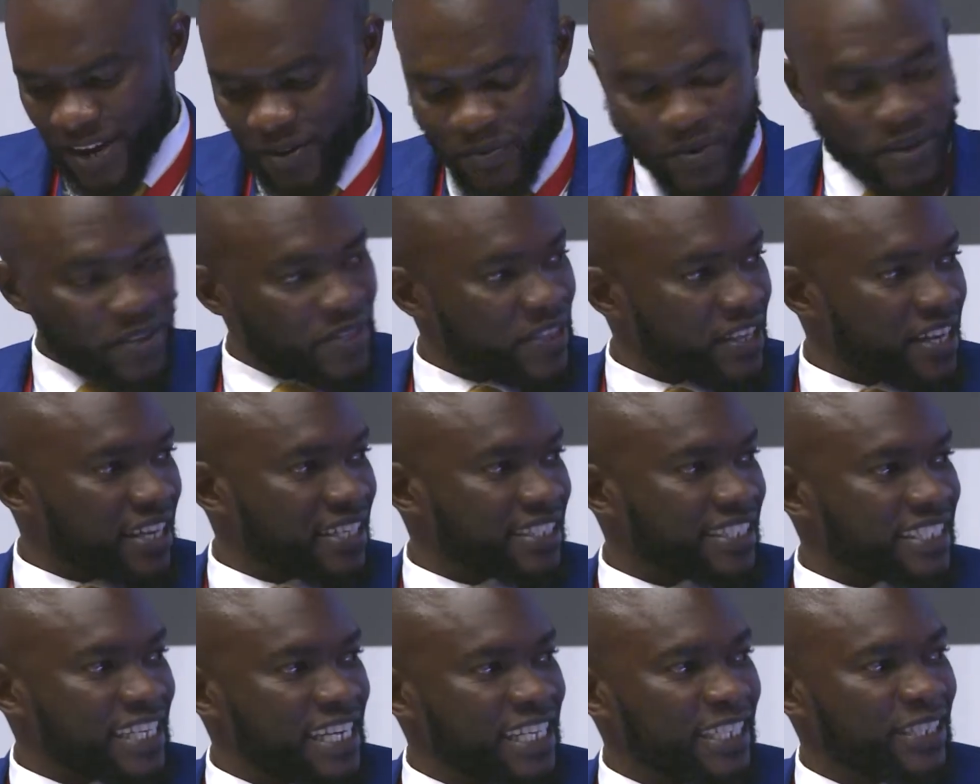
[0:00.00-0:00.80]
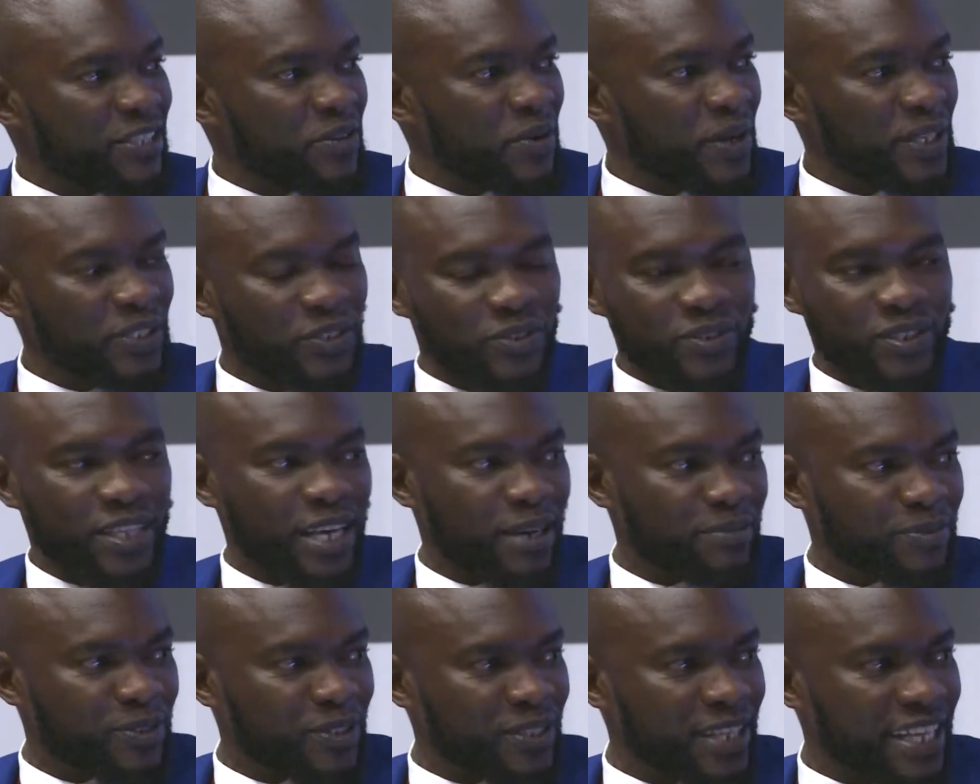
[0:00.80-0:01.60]
with selling the waste to
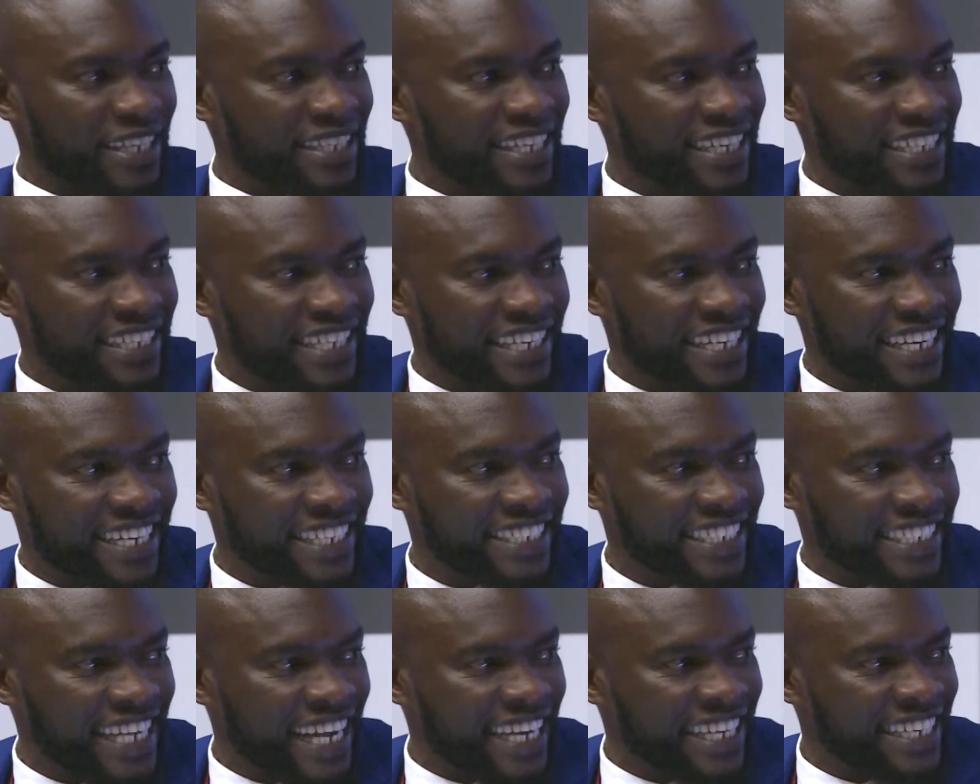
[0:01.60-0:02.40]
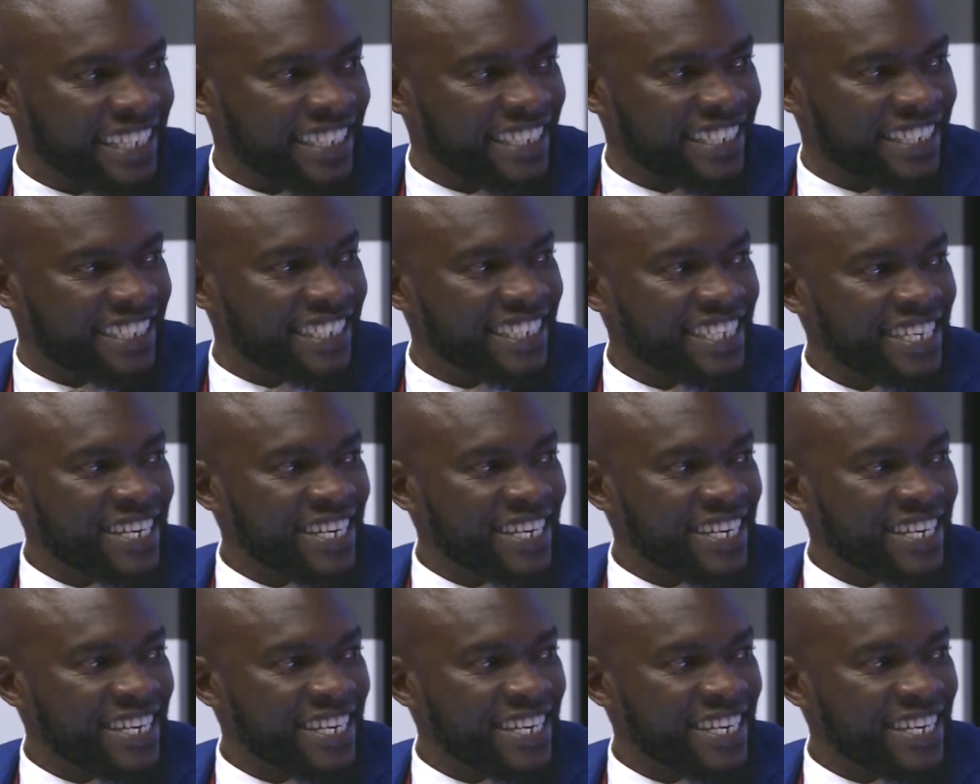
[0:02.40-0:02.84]
them so that they can recycle it.